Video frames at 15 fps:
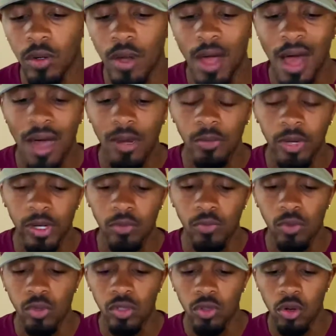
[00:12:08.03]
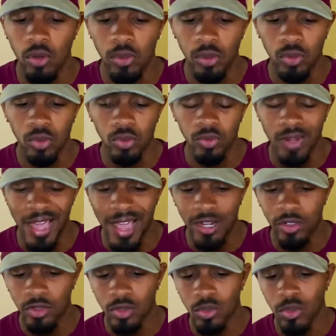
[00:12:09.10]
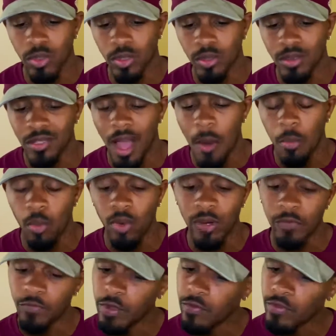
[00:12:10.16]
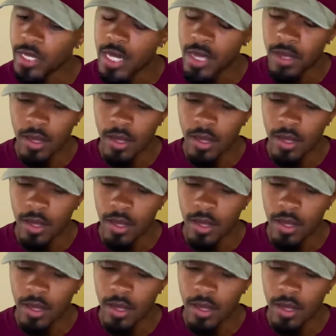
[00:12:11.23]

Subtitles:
highly rated 4-star recruit, national top 150.